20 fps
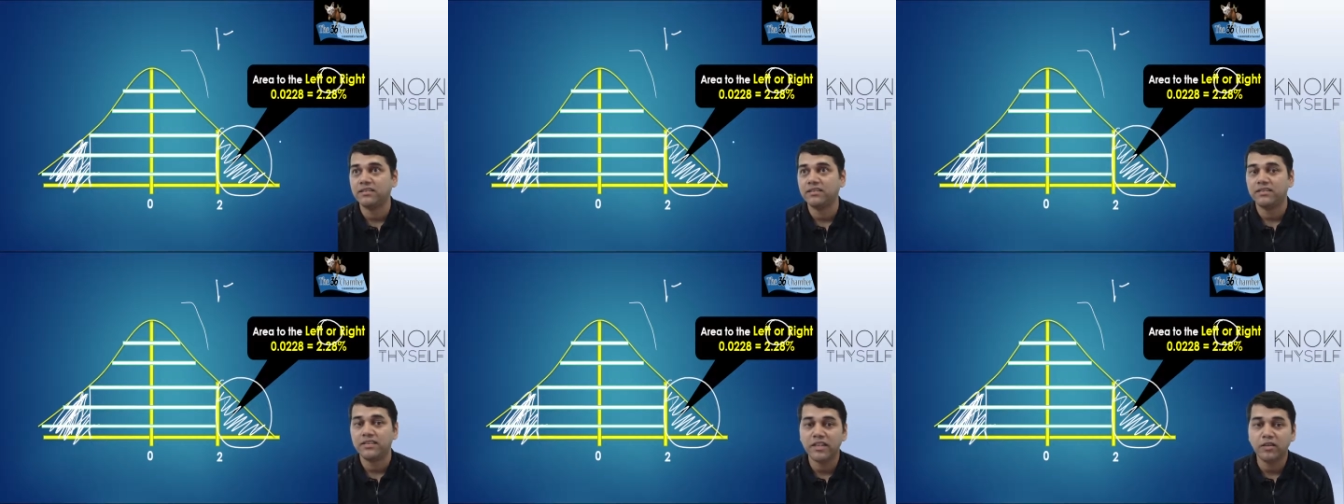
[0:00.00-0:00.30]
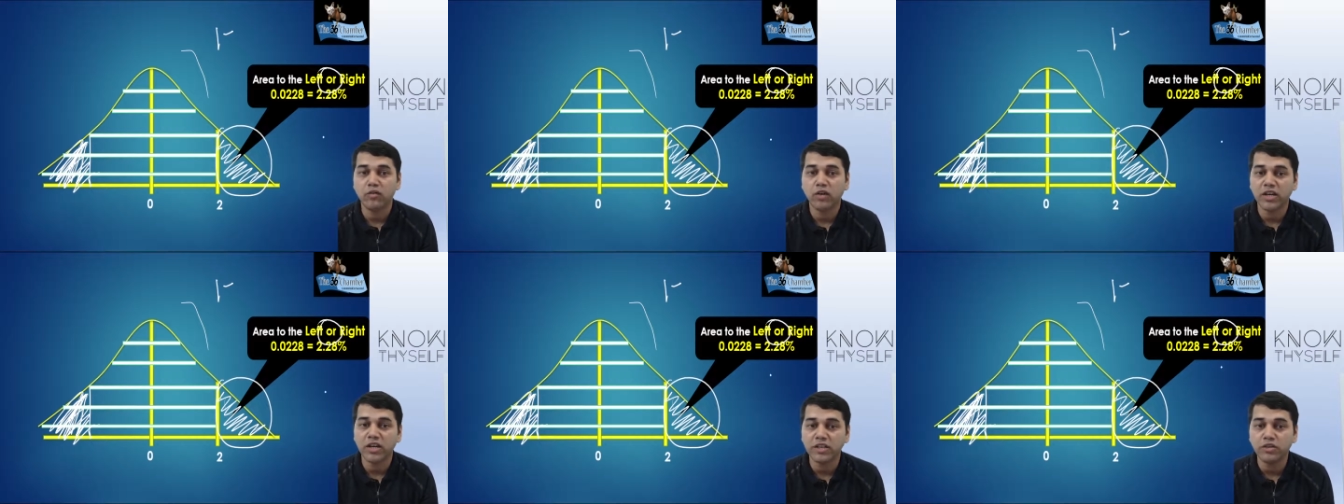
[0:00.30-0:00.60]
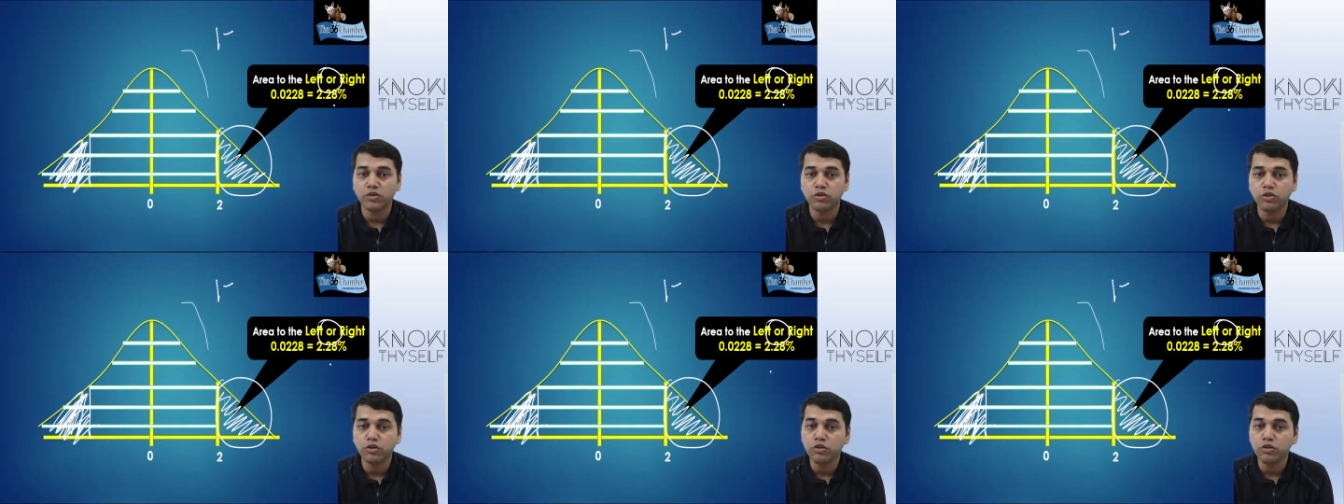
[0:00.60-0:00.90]
then what I
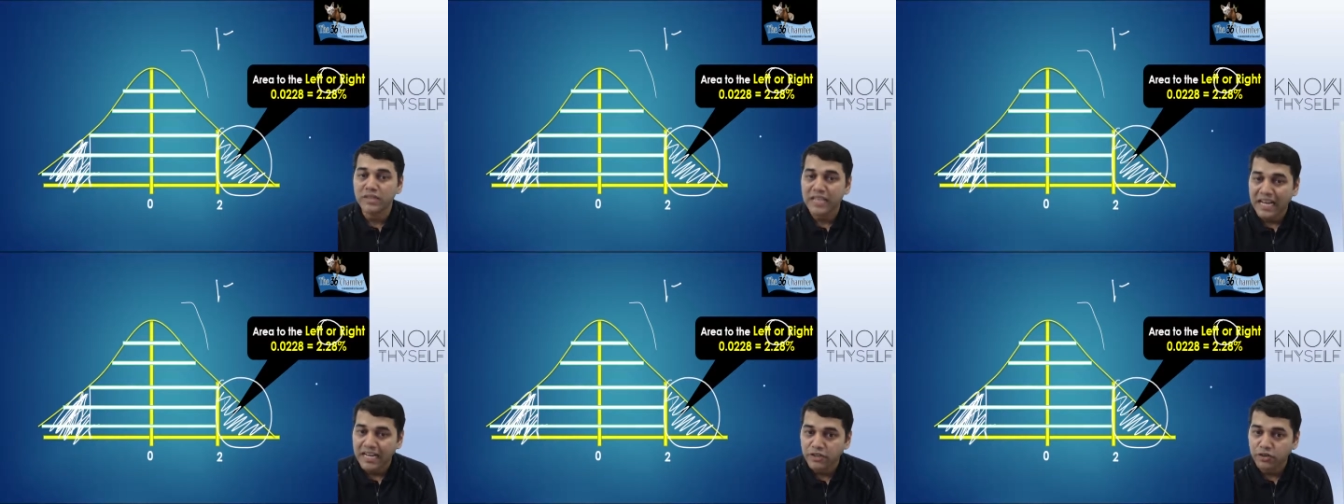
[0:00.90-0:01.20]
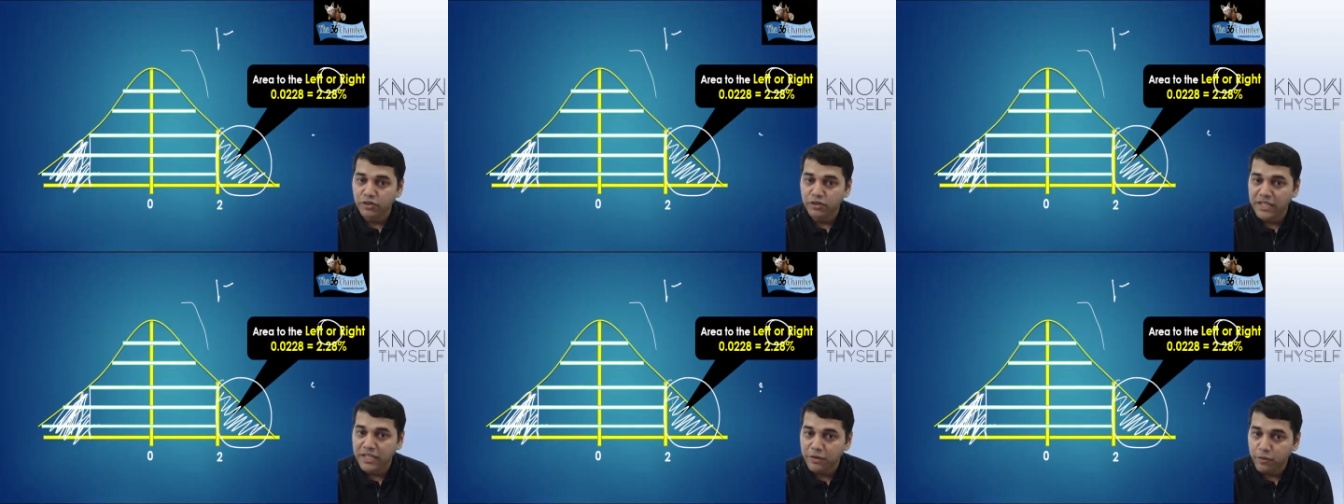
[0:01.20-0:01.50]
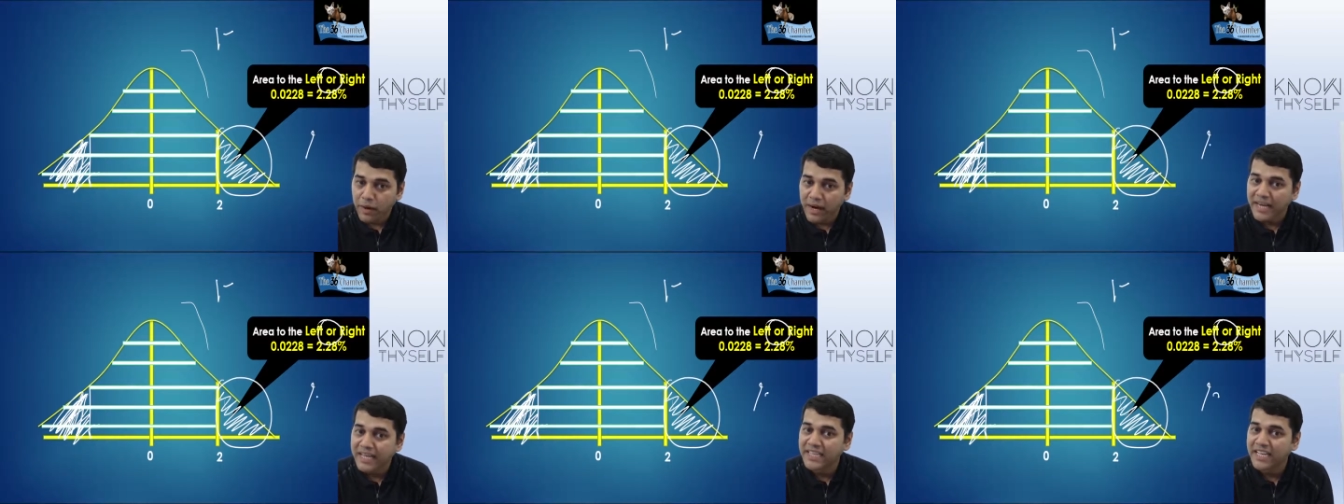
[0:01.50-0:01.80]
should do? I should
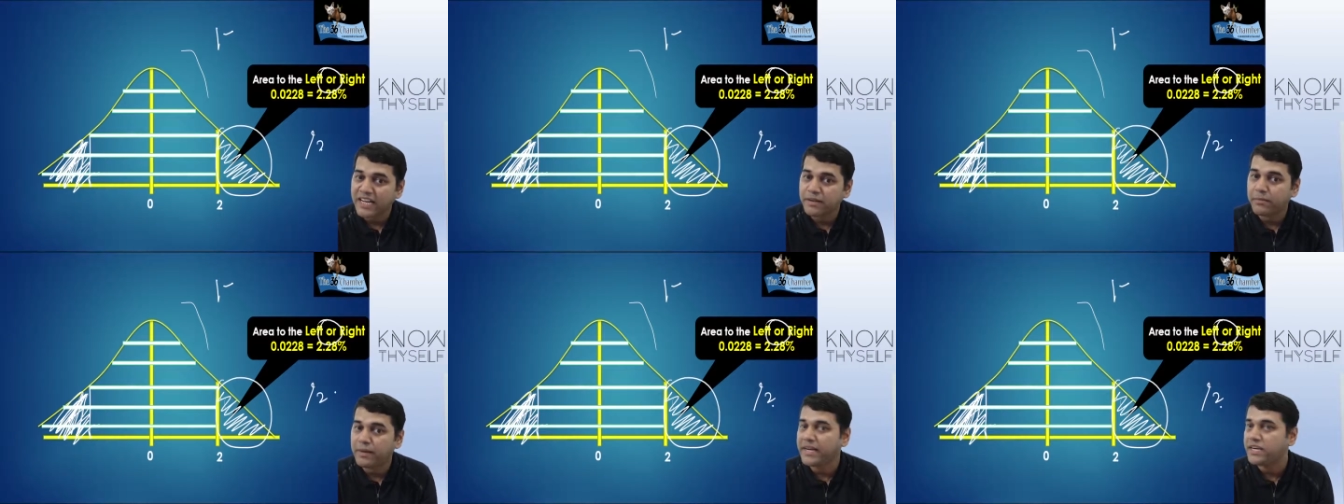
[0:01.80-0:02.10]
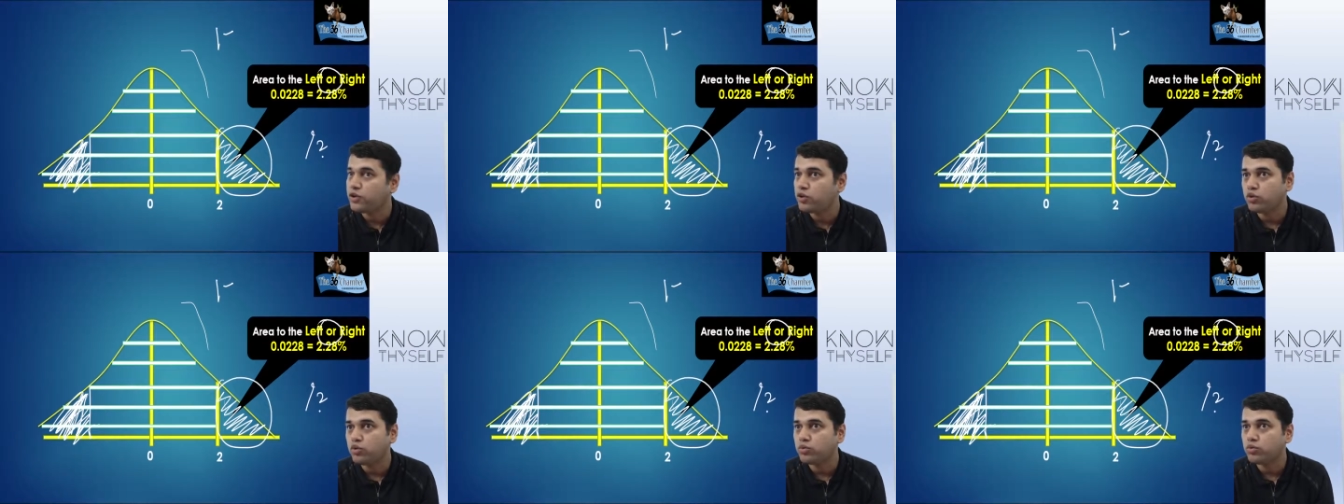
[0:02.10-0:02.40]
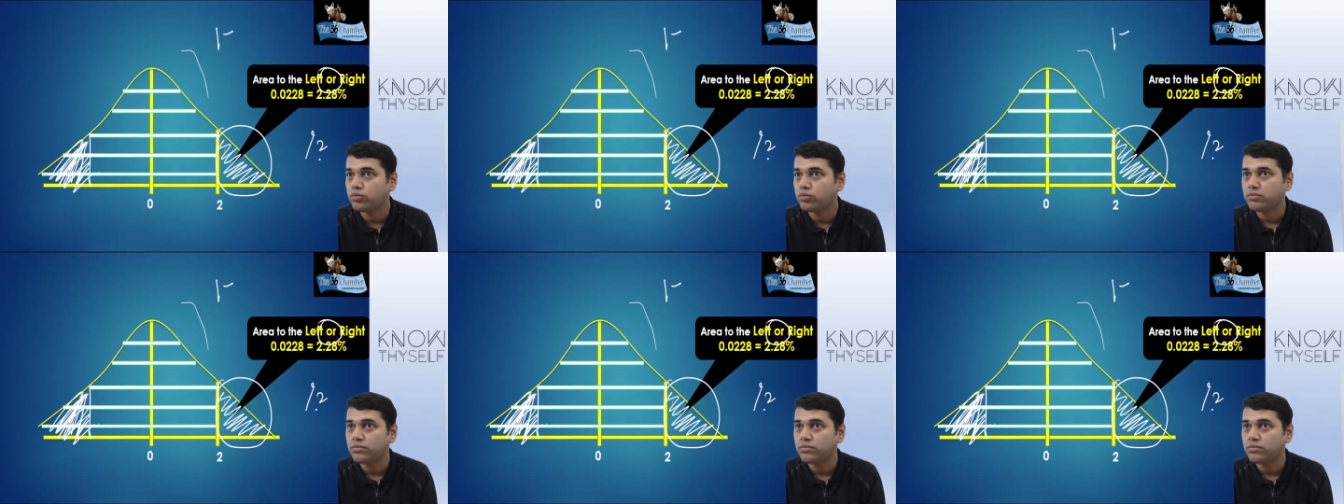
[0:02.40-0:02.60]
divide that by 2.